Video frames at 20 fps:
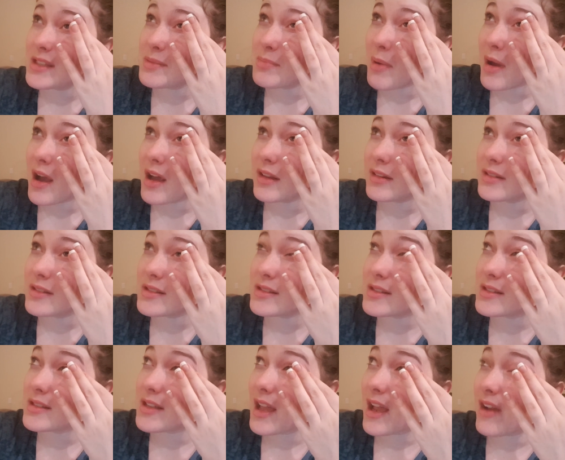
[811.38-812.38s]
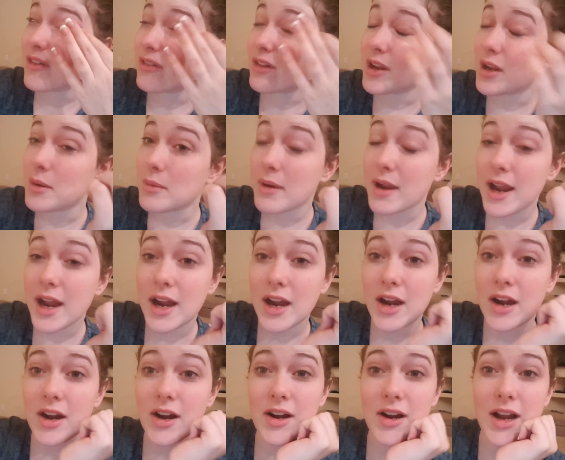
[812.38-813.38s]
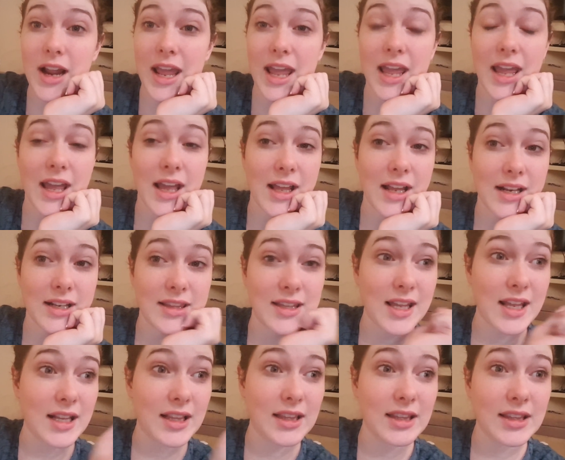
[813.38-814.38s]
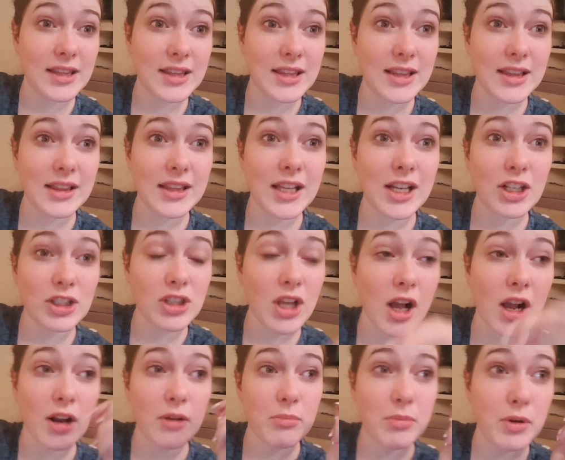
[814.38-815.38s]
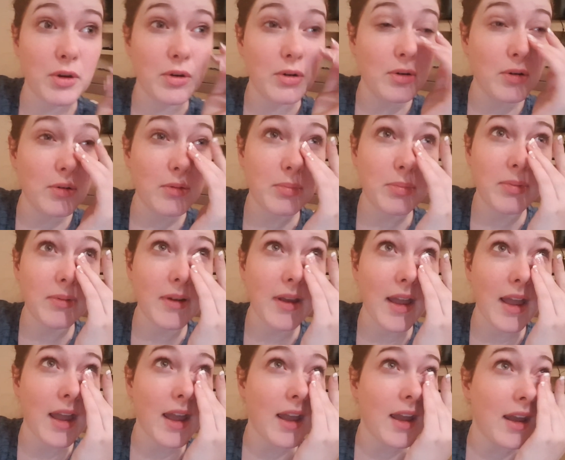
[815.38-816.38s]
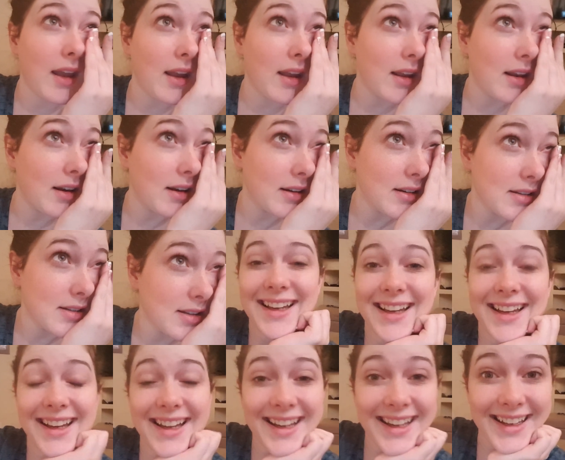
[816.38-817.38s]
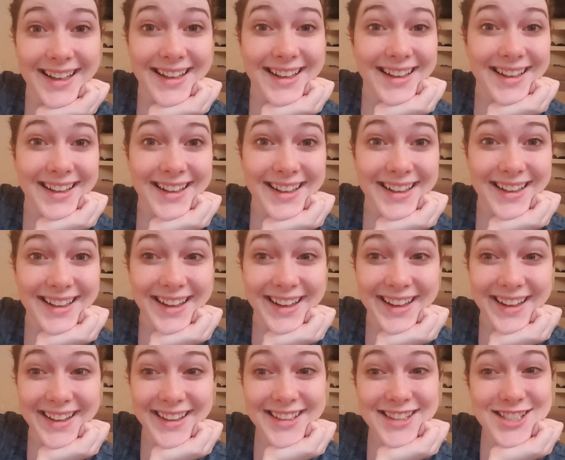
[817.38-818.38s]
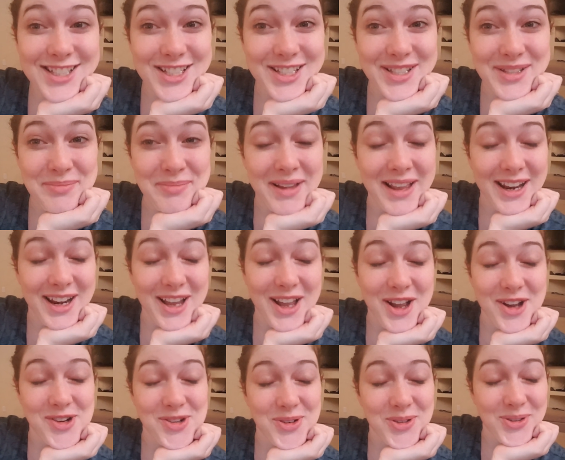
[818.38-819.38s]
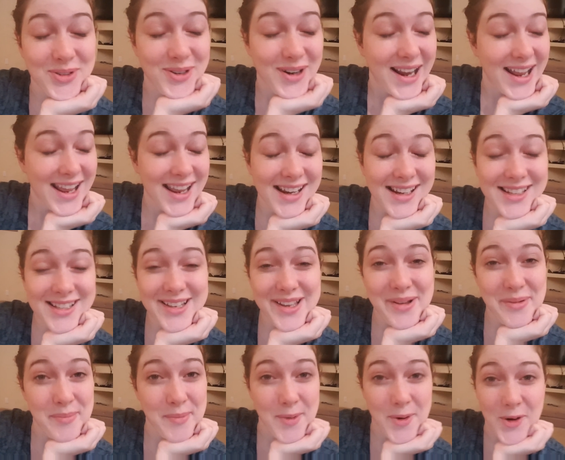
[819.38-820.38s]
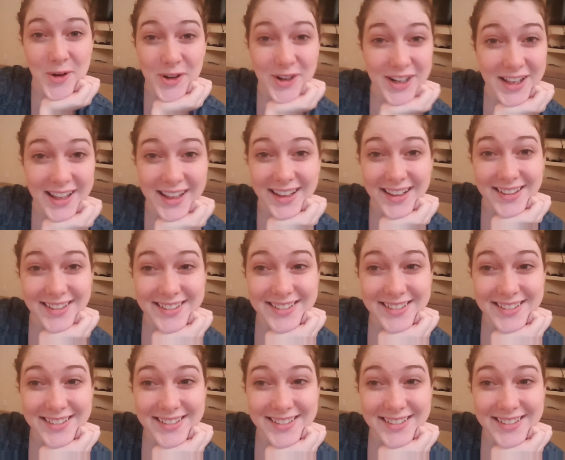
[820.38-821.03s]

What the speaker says: spots everywhere and then little dog poop and it's just been a great morning.